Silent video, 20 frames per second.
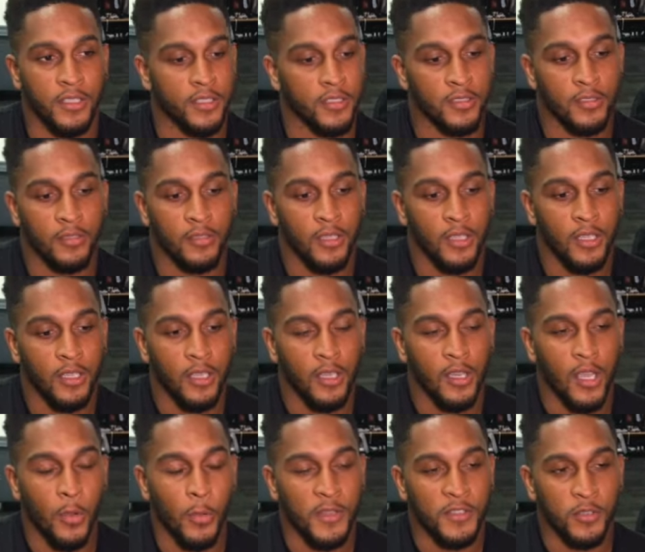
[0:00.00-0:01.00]
just
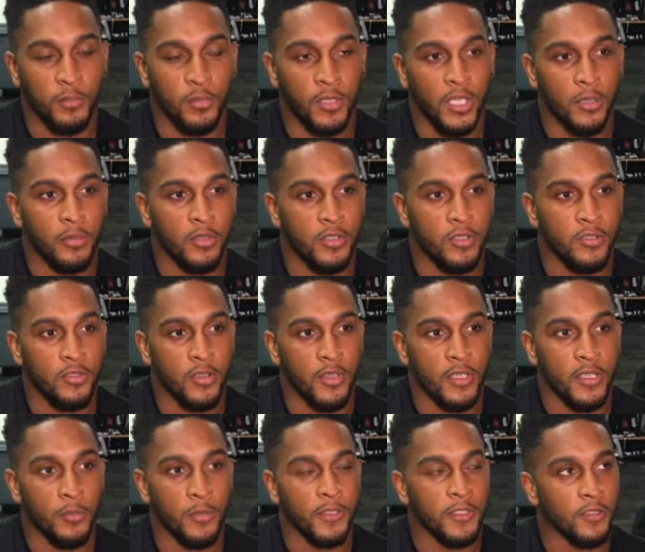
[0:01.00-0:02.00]
I went to Bourbon
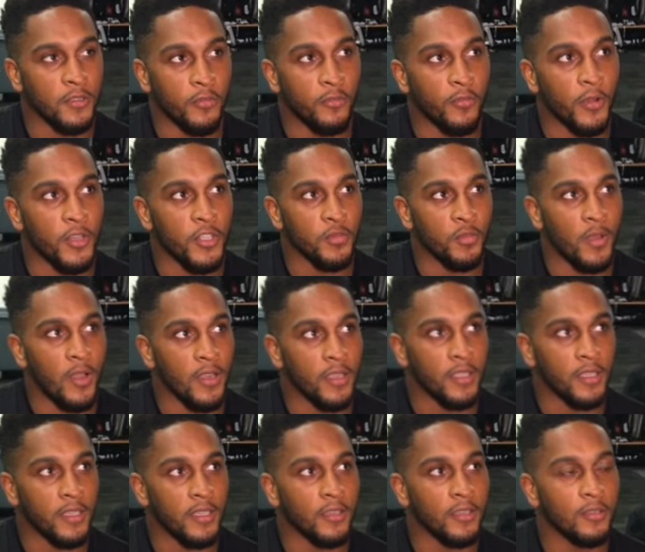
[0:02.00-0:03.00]
Street, I went to the French
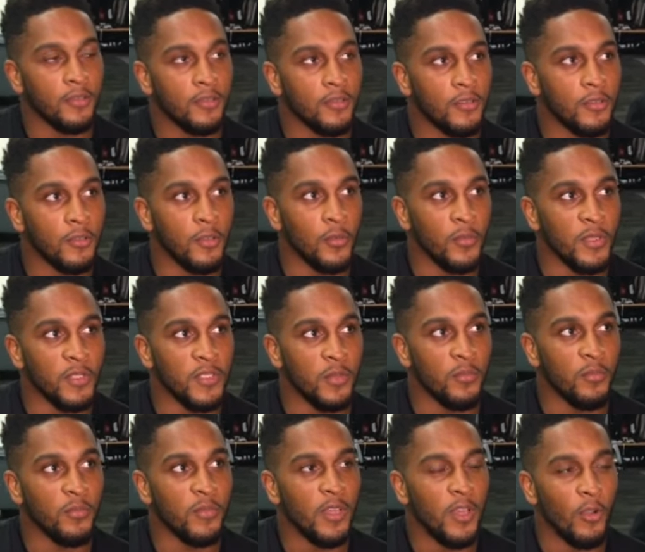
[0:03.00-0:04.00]
Market, got me some
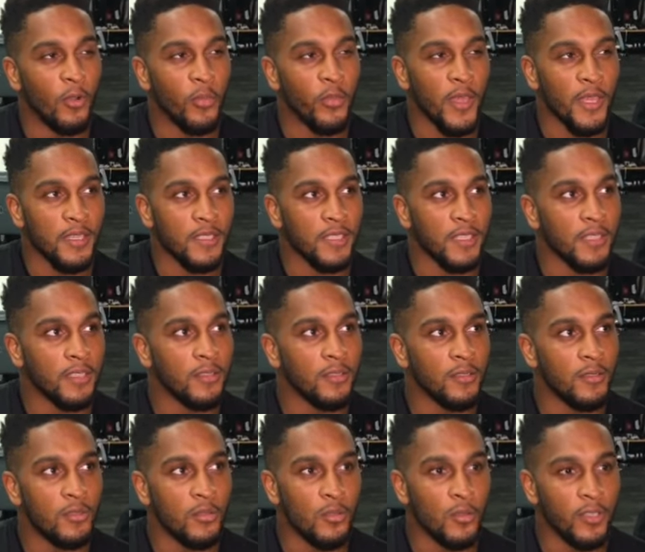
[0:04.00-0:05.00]
authentic
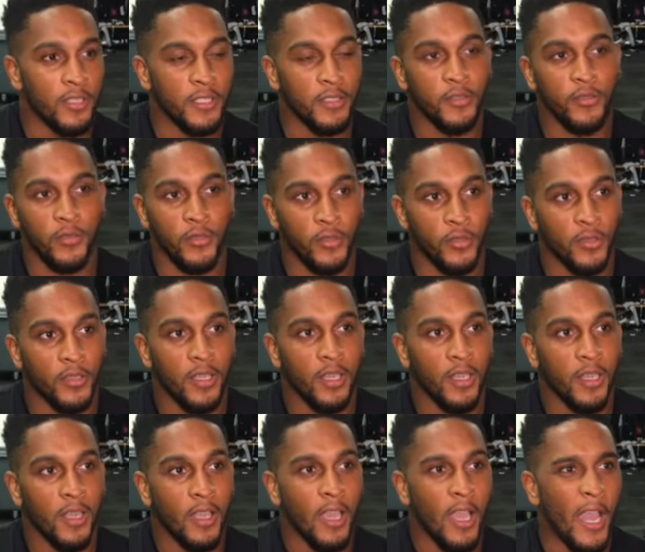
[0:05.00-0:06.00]
New Orleans food.
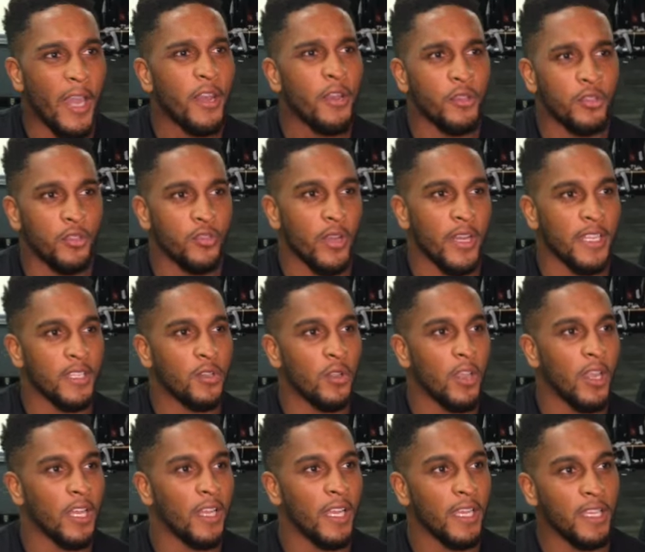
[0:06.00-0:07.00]
I think it's great. It's got
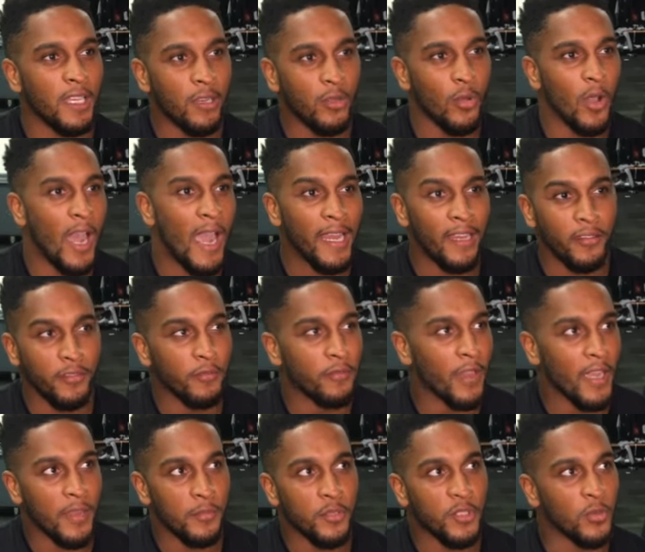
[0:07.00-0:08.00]
kind of like a little island
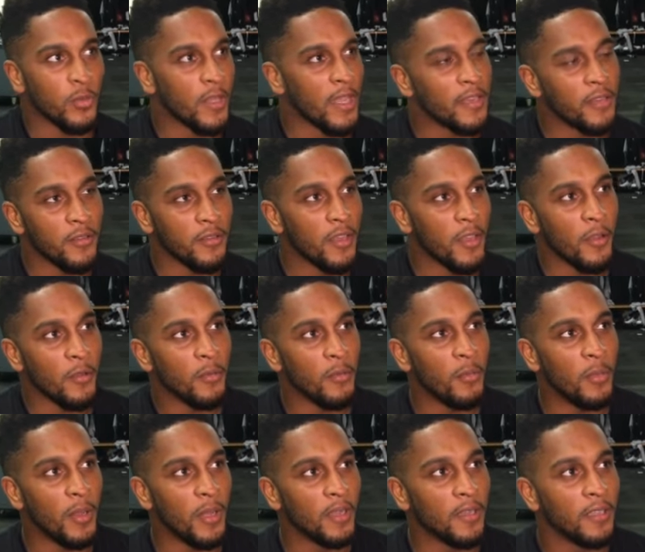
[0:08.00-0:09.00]
vibe to it. I don't know,
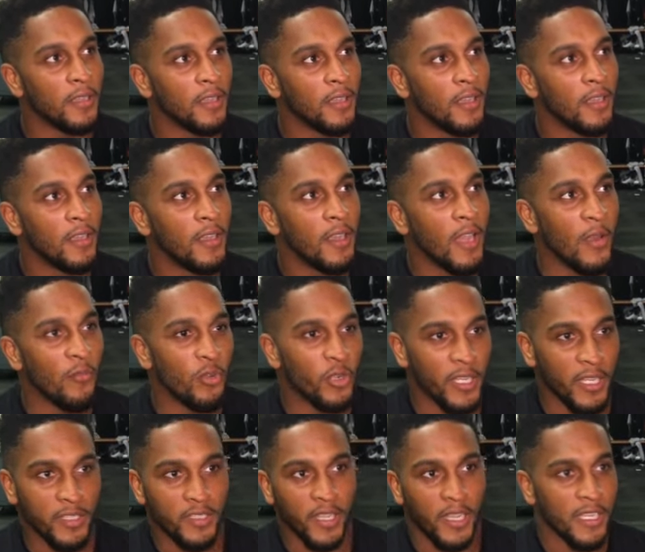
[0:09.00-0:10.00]
but I'm
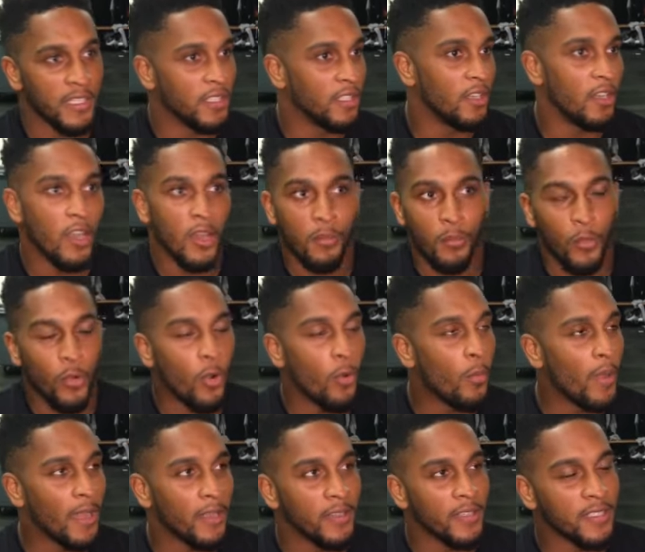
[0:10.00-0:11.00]
really excited to learn more
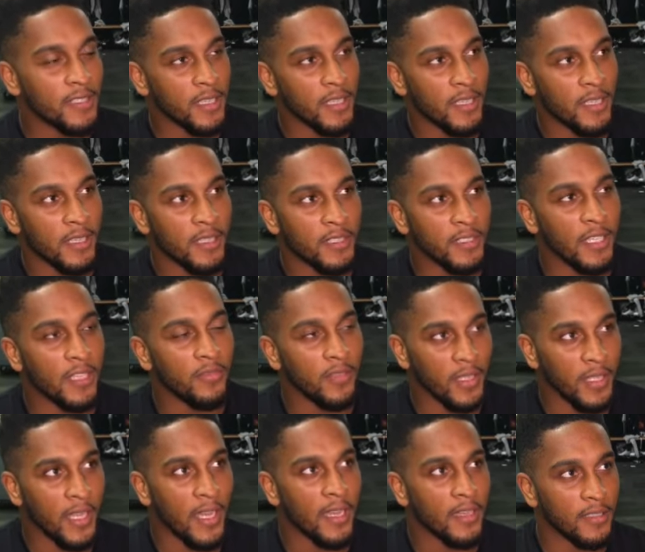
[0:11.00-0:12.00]
about the city and stuff
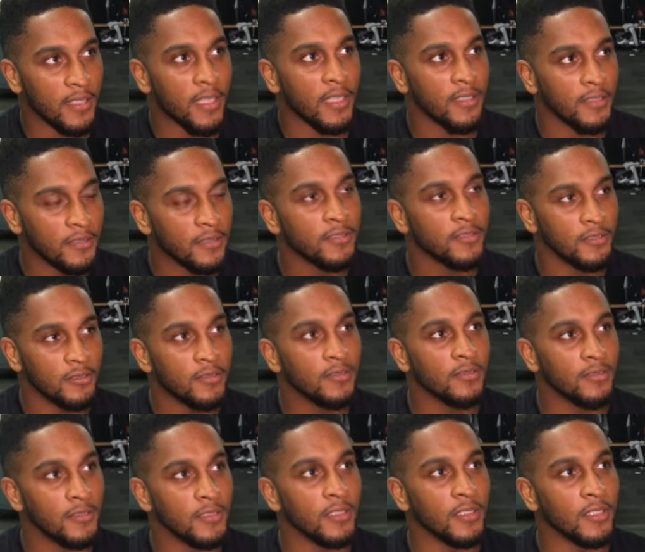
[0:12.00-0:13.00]
like
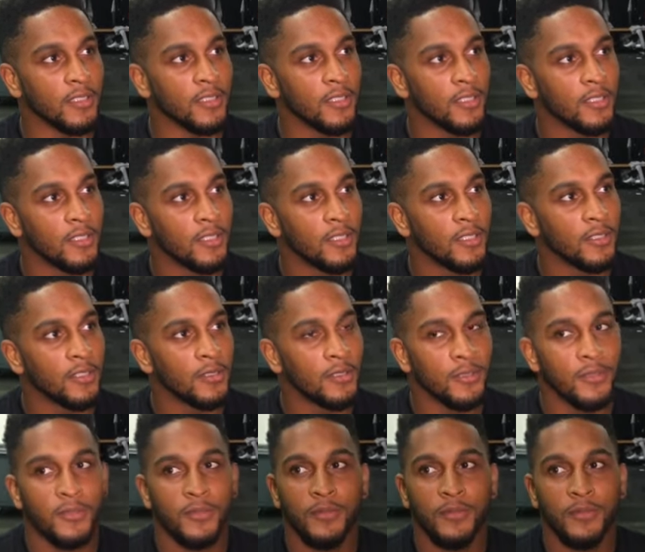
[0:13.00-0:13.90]
that. Yeah.